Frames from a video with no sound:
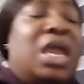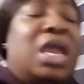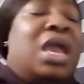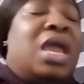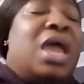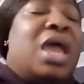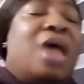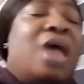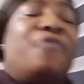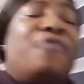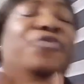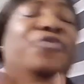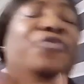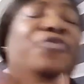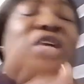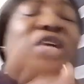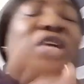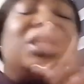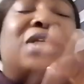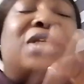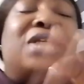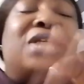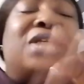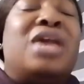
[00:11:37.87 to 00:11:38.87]
Every
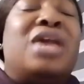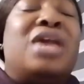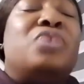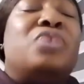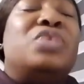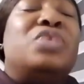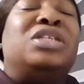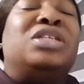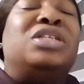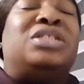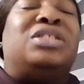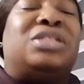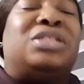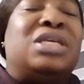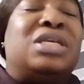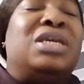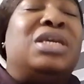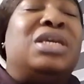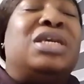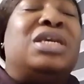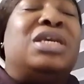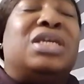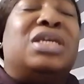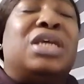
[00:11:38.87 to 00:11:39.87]
day we
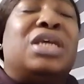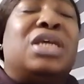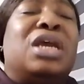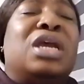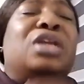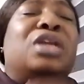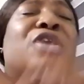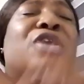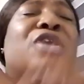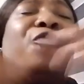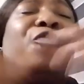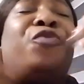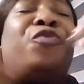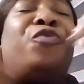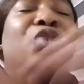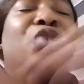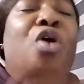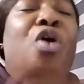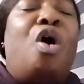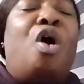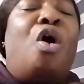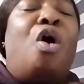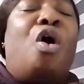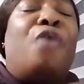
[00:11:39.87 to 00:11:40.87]
see the
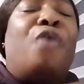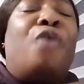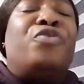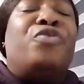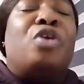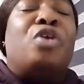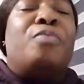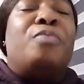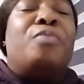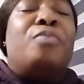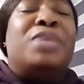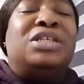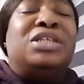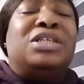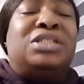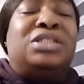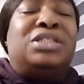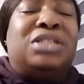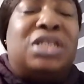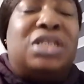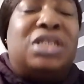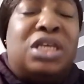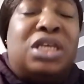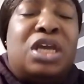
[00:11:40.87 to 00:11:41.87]
flow of your
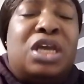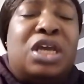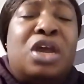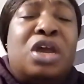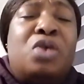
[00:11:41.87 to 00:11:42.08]
mercy.